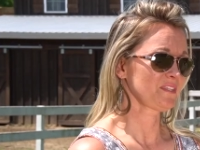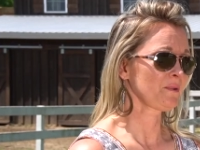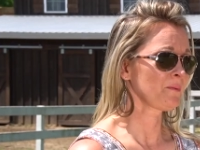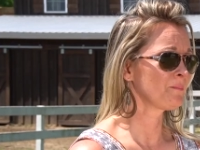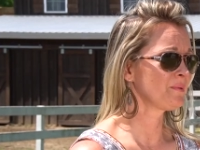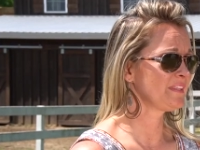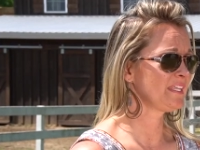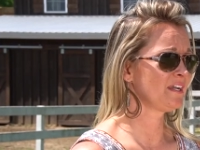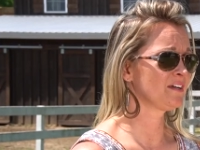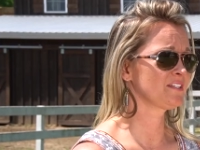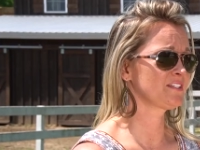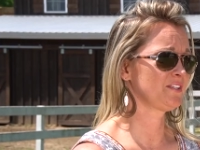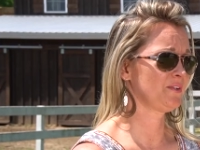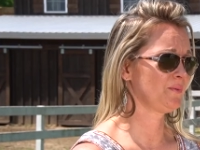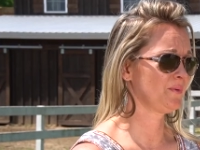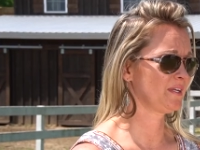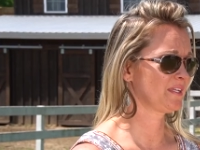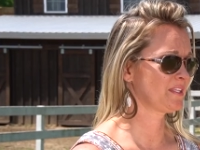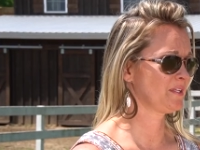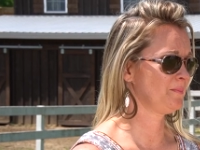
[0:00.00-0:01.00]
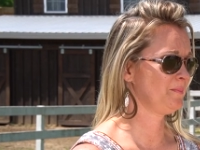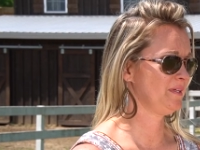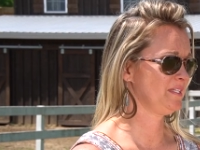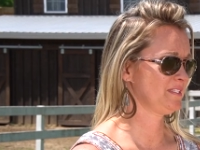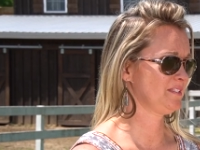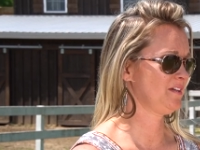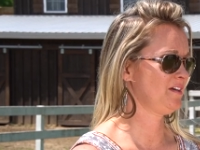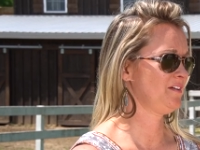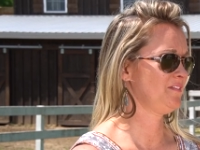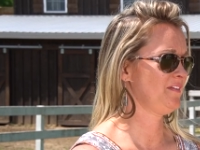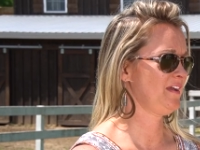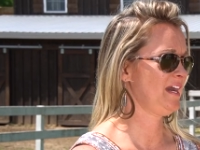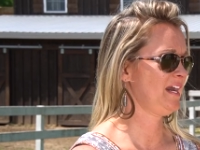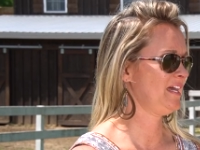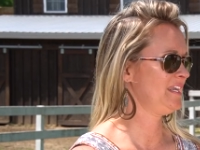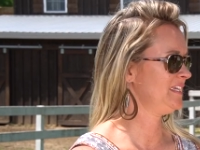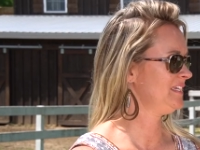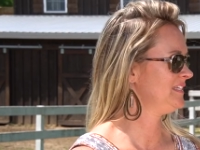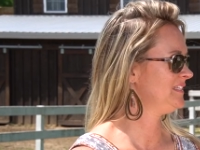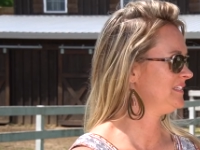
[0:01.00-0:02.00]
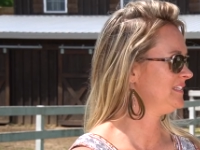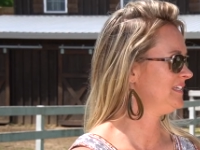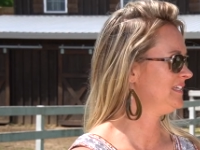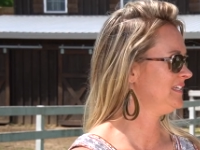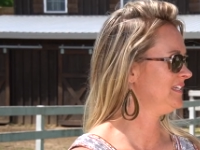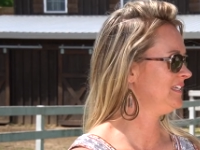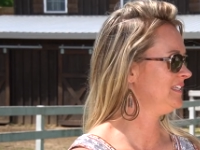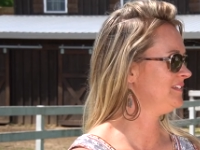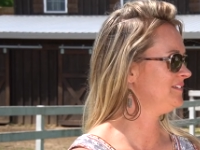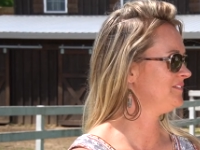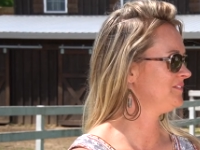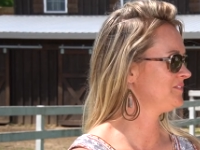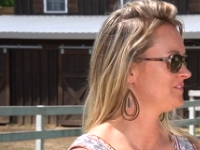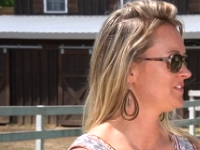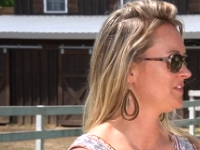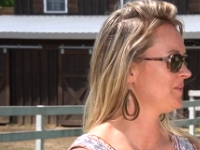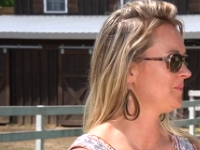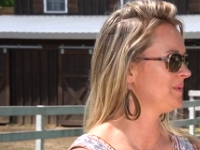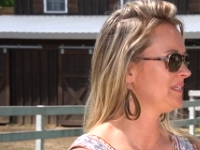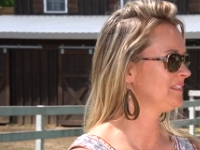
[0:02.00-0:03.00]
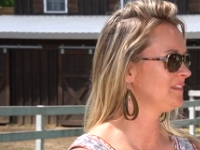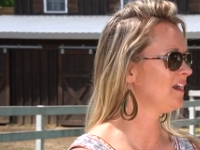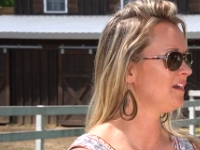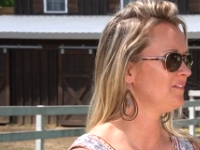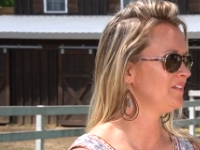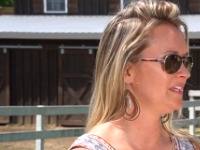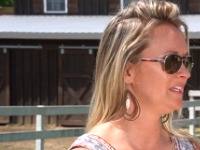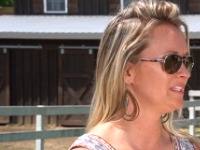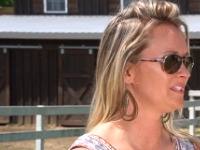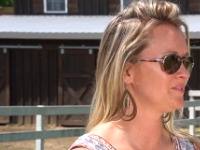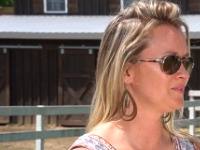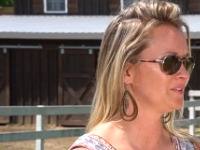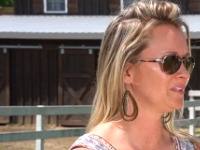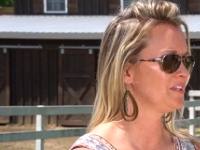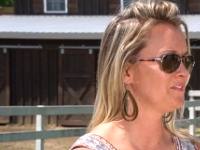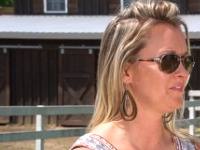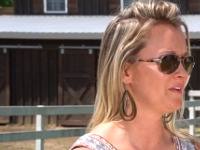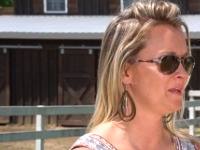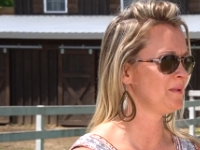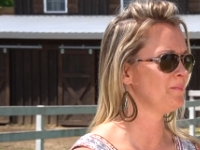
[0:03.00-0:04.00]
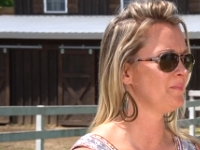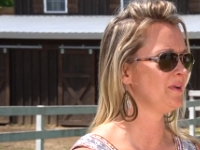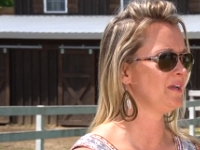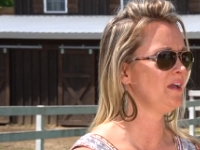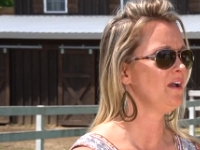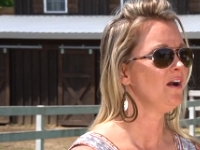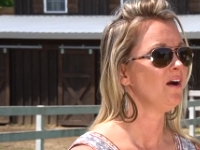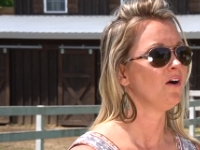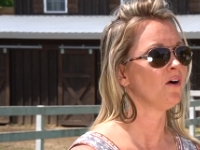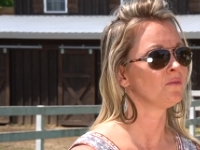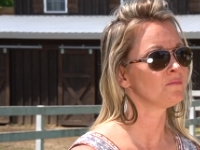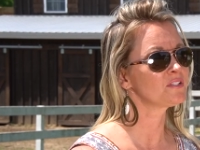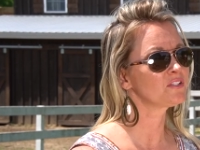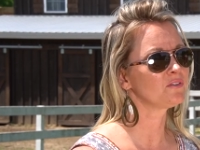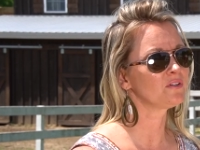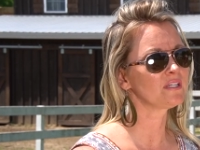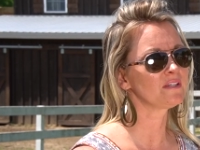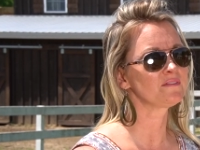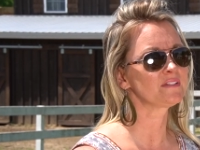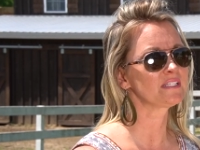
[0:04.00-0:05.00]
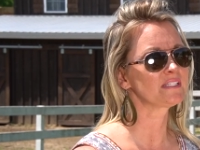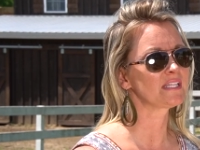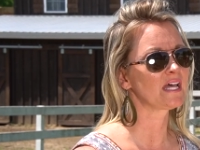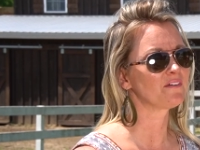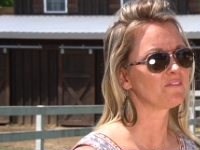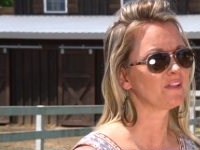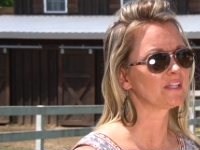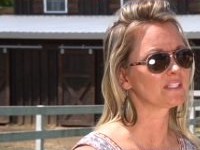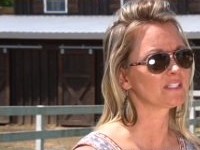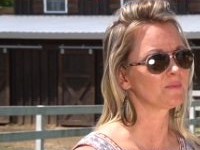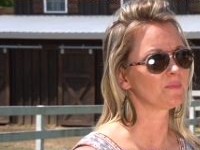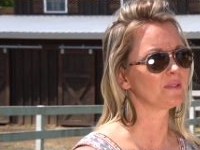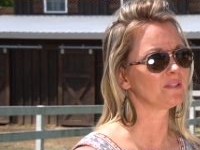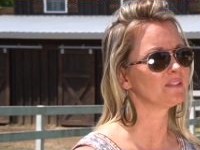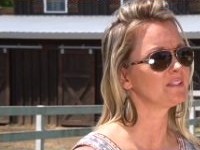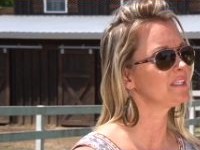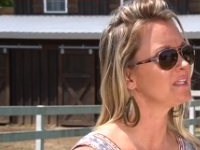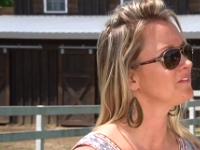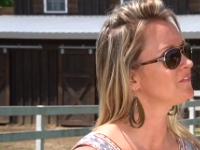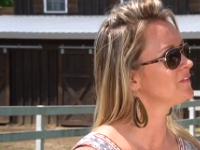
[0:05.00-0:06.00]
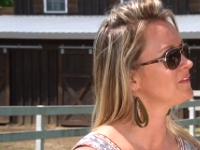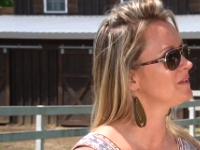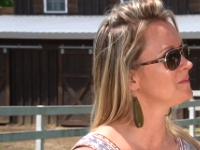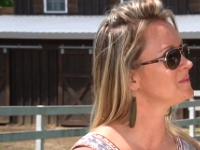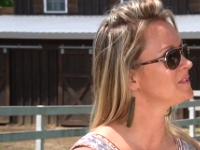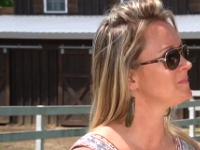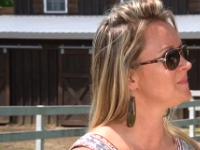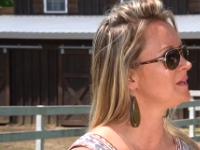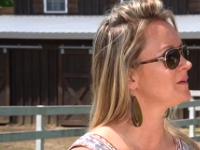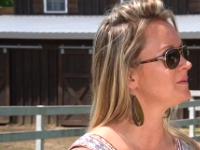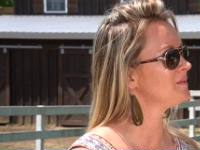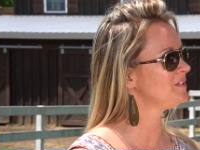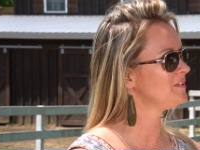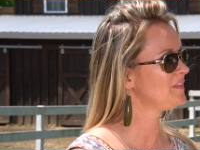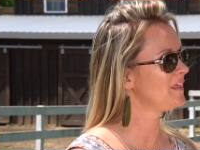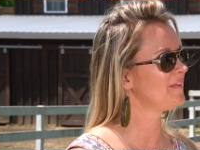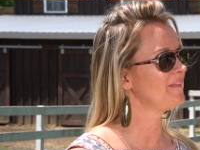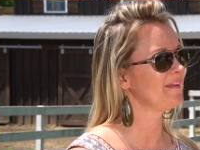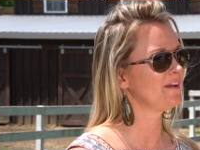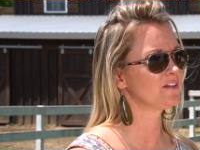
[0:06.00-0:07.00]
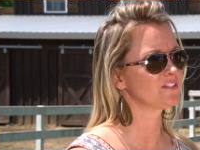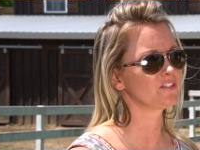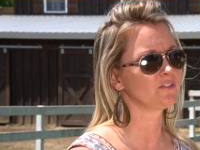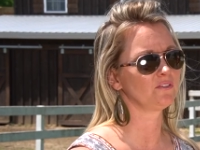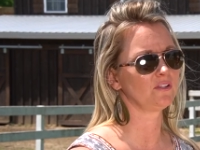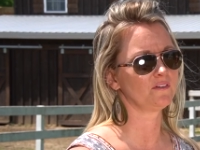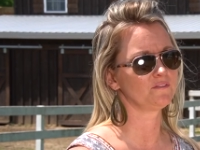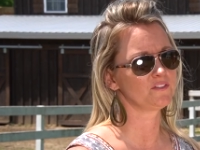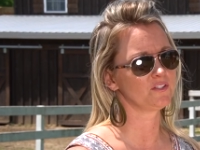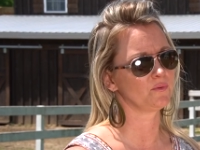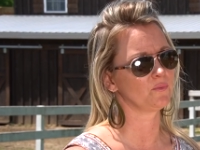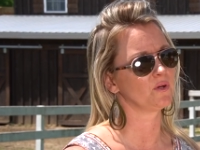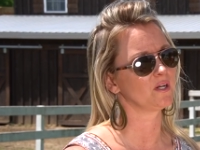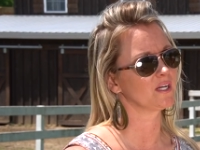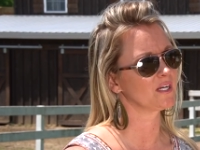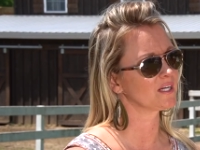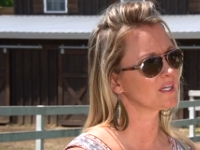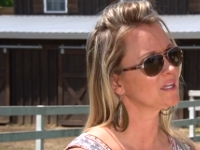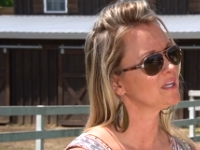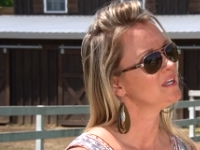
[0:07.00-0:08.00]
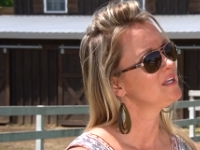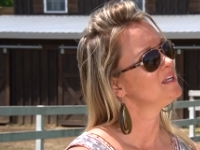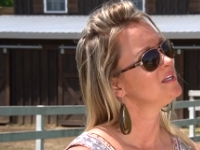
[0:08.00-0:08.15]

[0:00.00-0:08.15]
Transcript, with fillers: but they also work their butts off at it. And yes. so we love it. It's really fun. But homeschool gives us that flexibility for them to be able to do that. They also love to work.